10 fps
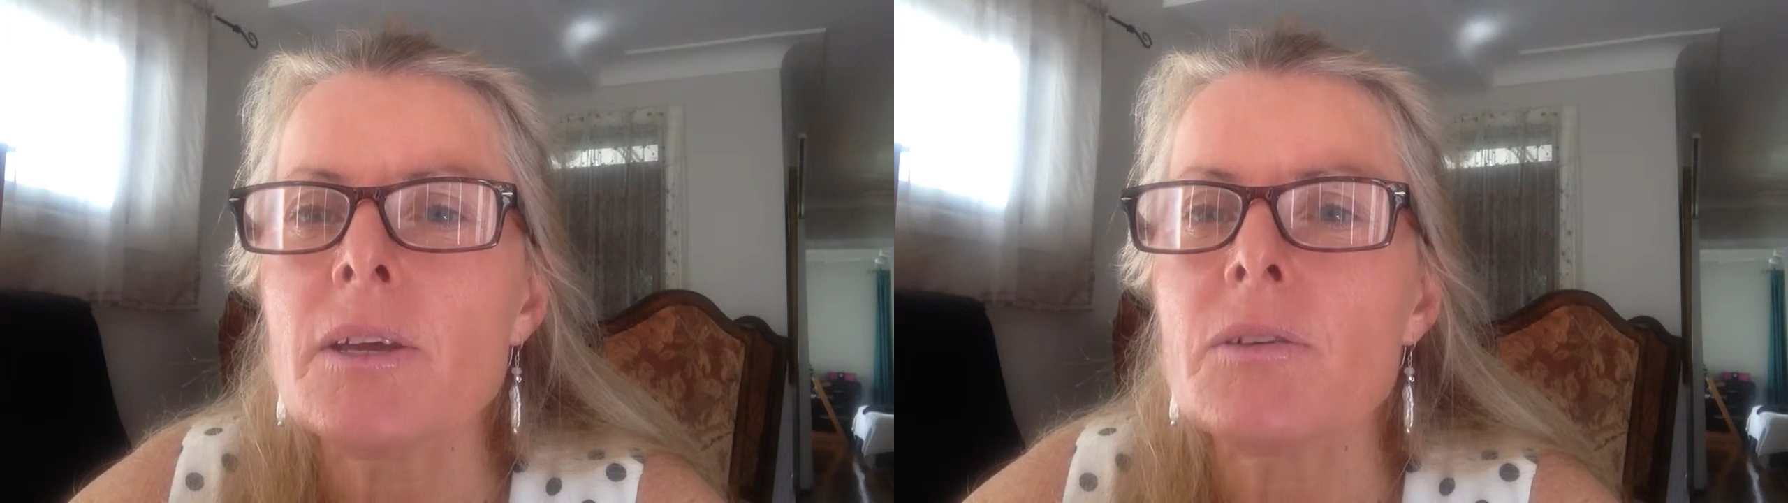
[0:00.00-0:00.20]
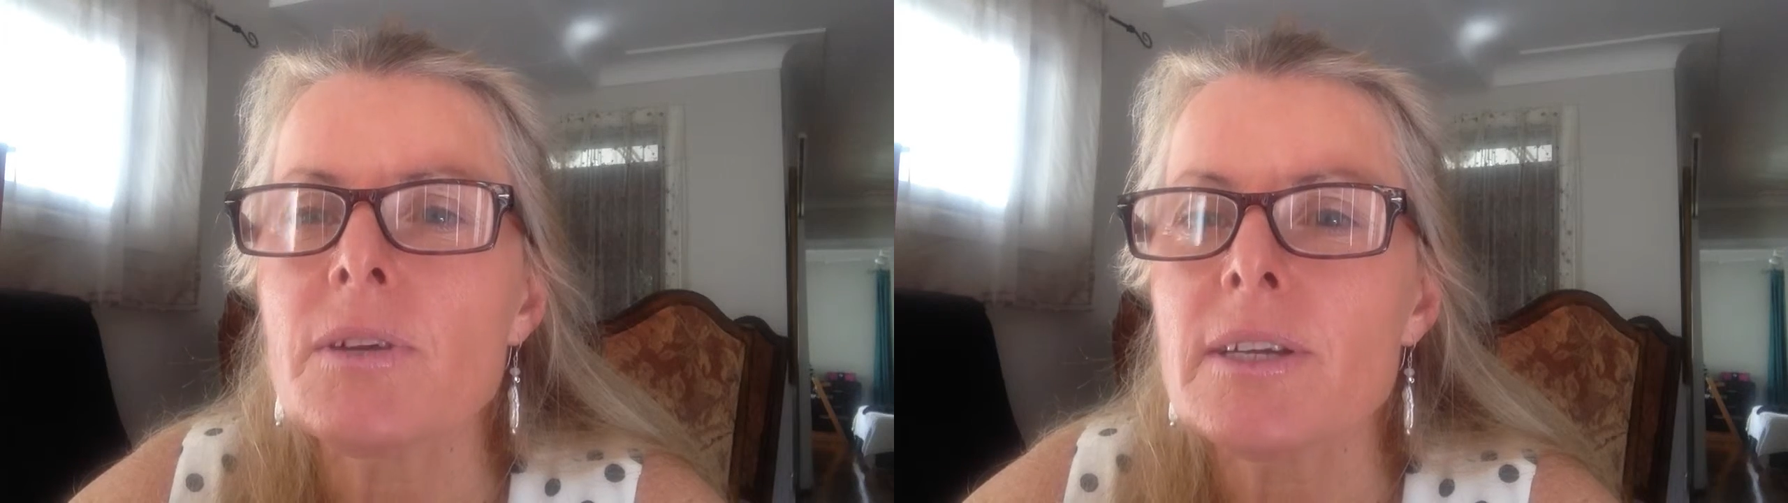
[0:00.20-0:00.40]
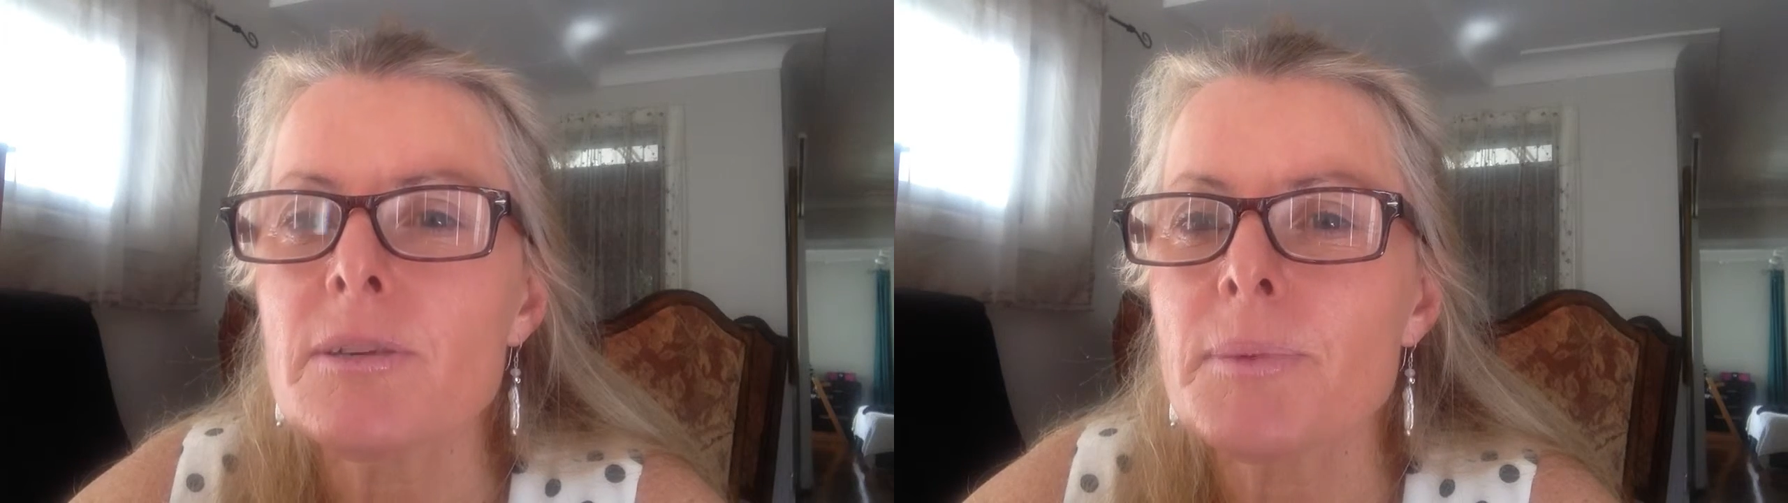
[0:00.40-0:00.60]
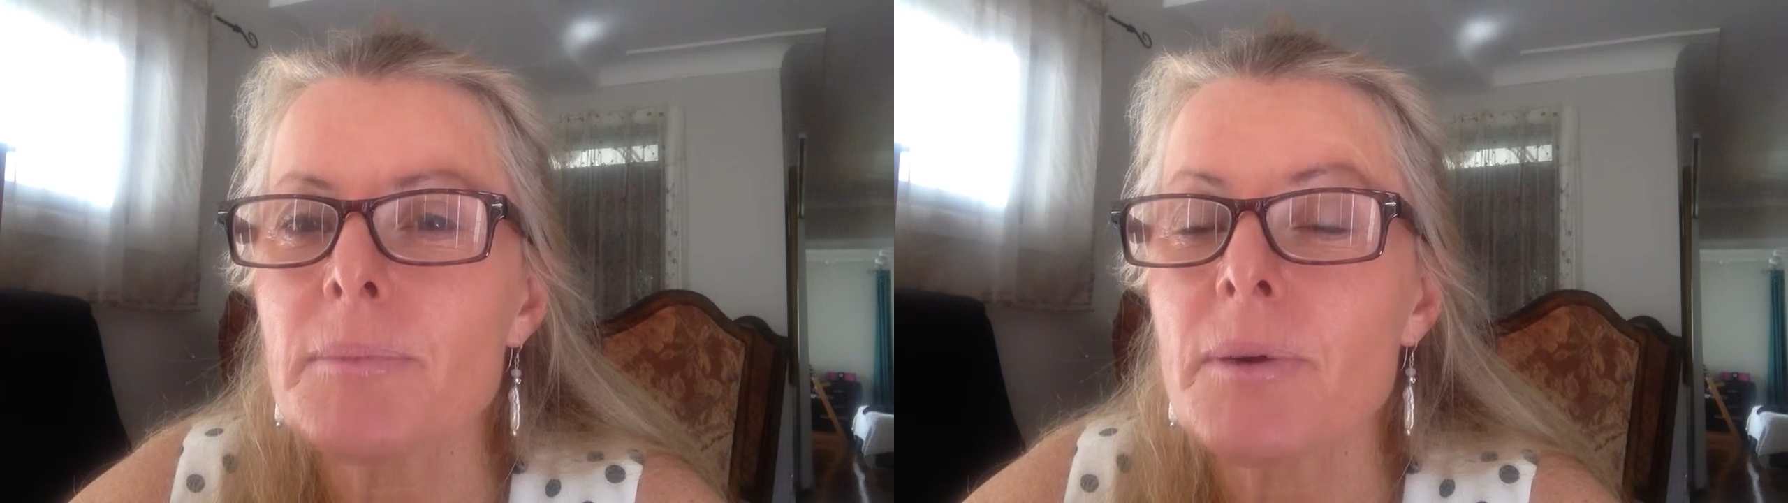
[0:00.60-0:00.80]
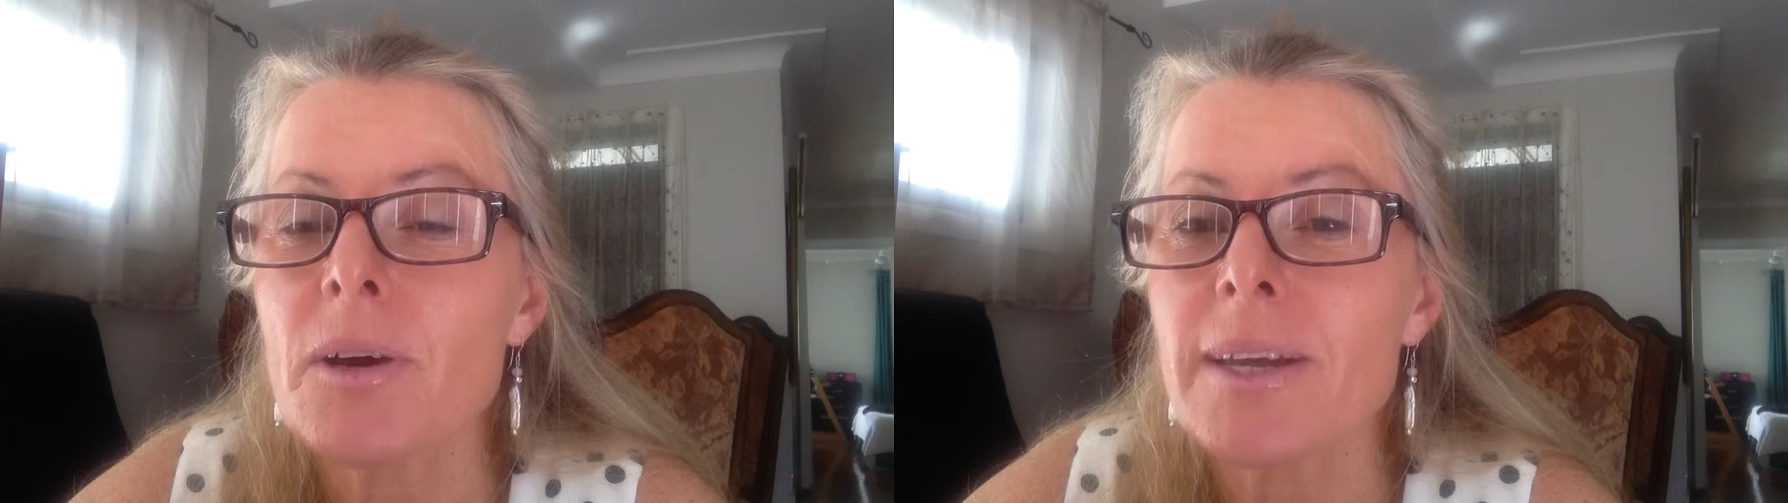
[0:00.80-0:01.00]
You need to be
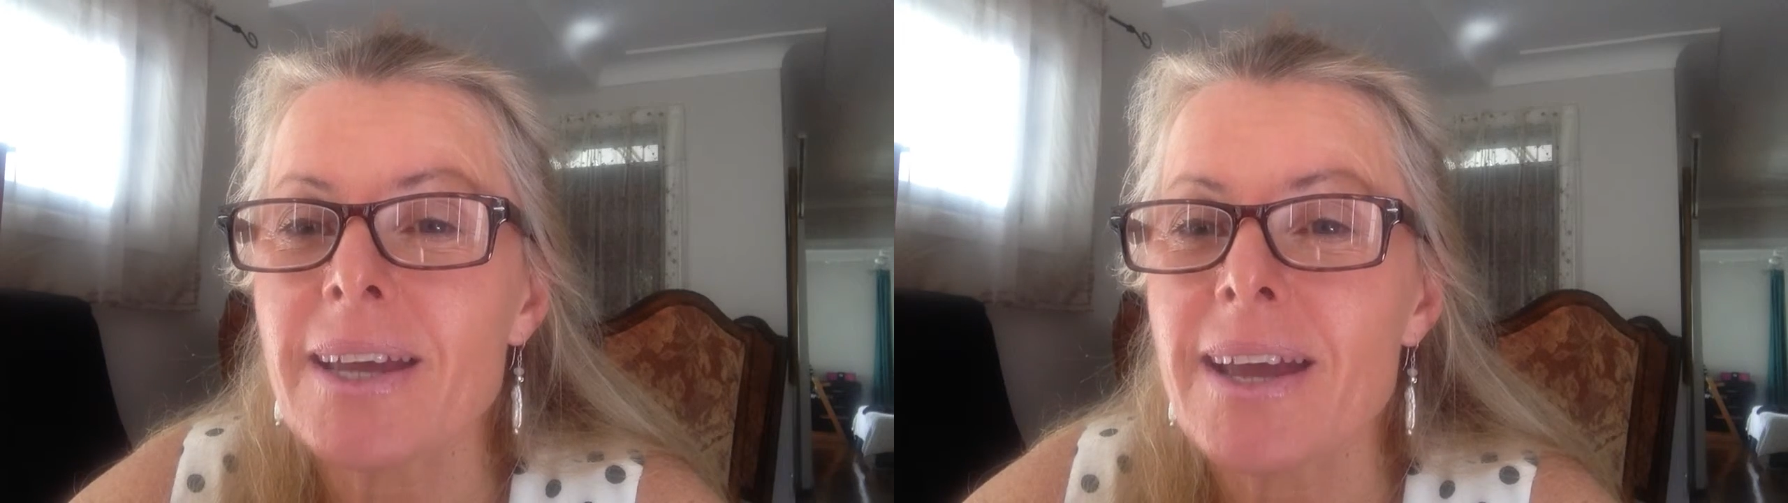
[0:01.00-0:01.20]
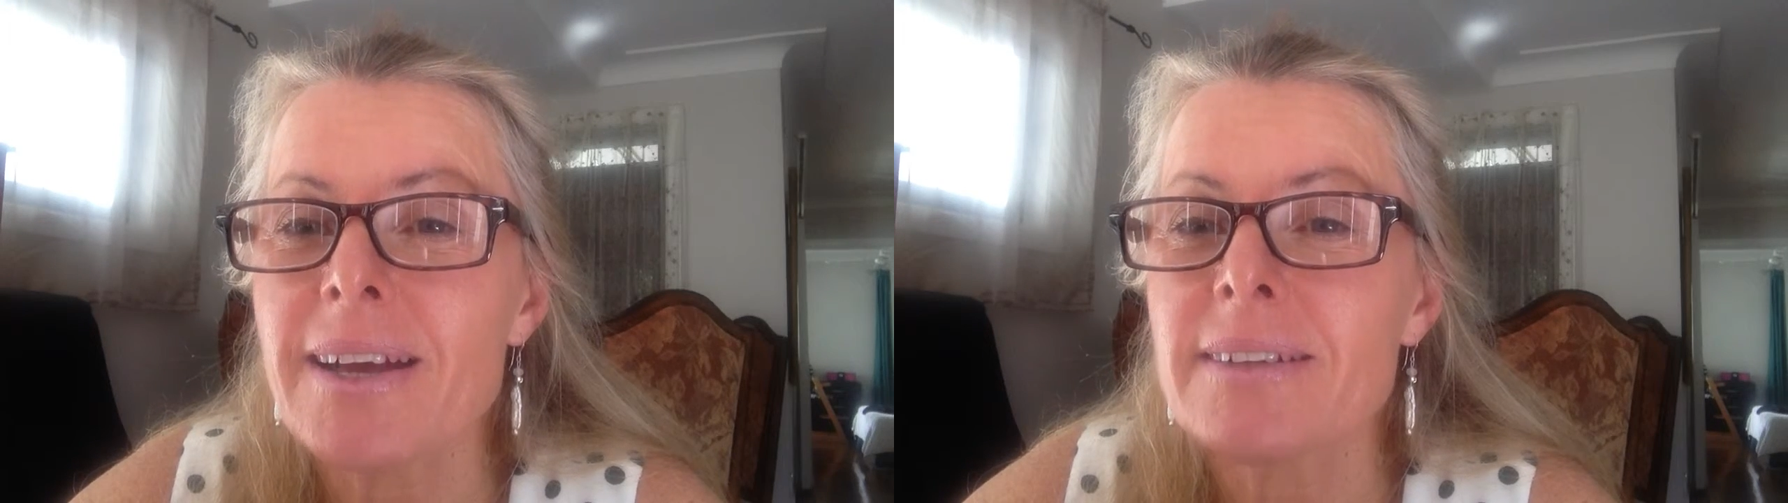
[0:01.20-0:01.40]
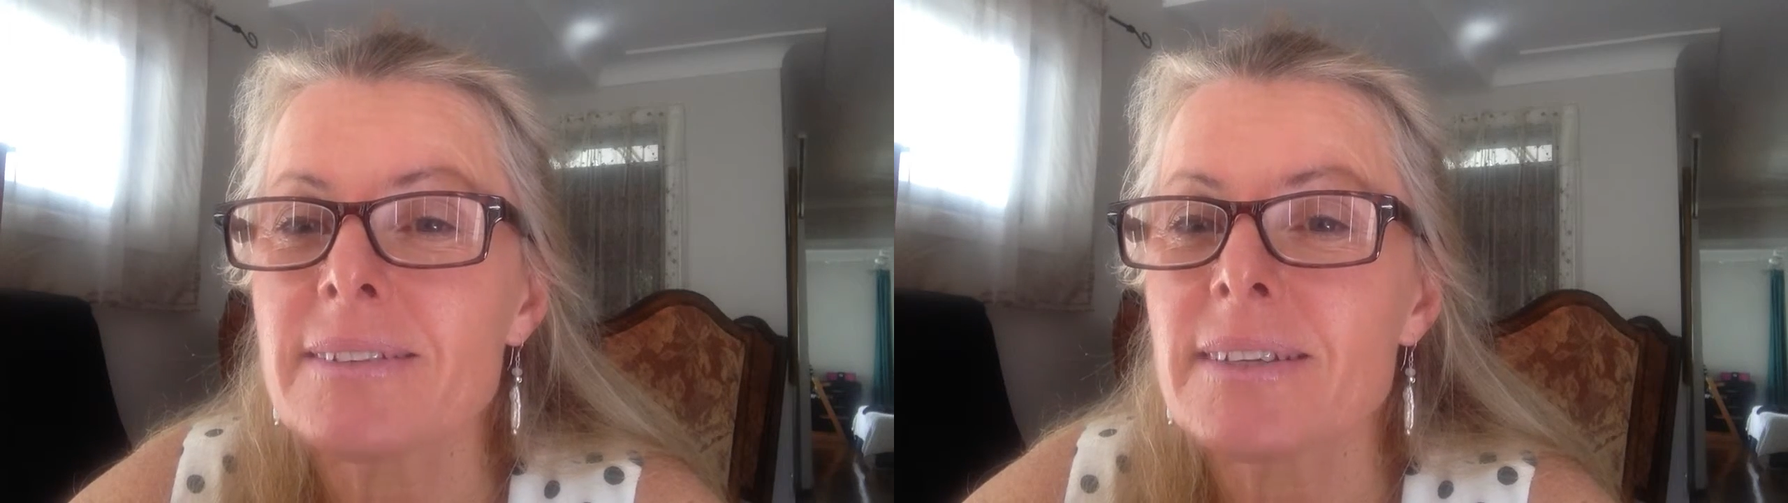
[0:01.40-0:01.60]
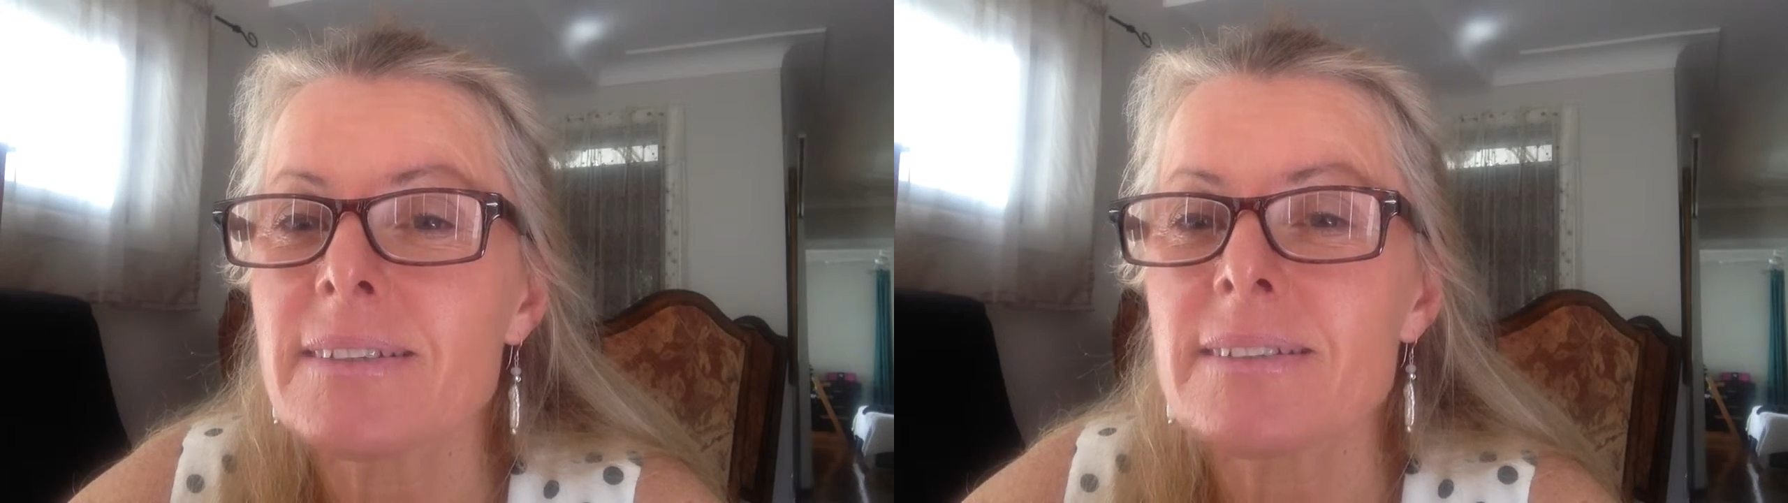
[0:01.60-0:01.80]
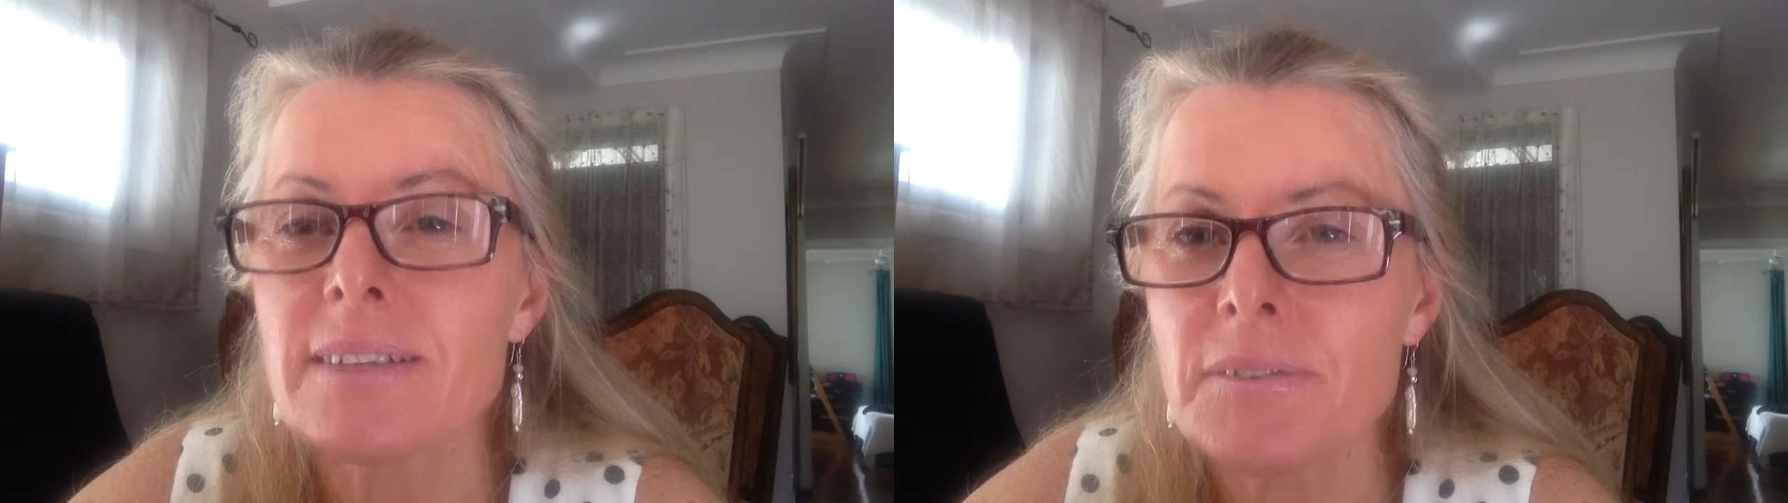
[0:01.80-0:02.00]
buying a house that's